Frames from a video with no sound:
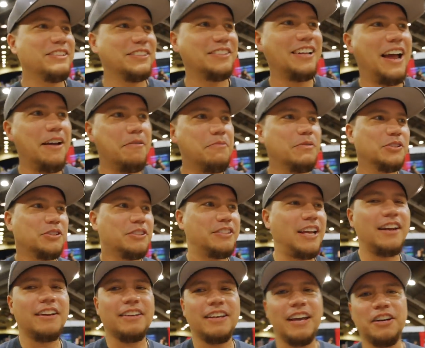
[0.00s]
was I was
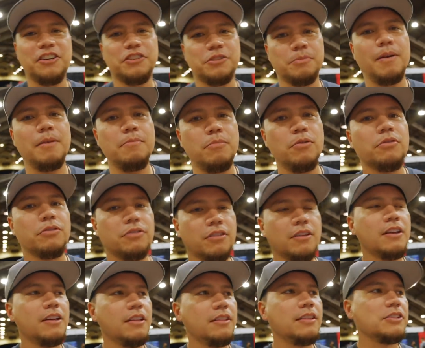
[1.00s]
dedicated to my booth
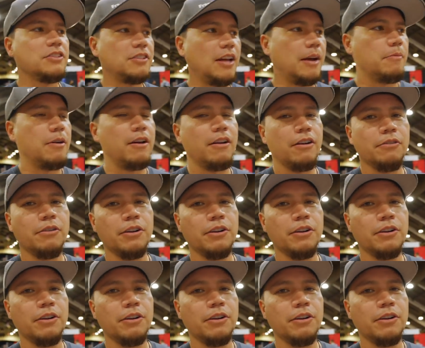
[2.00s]
this time around.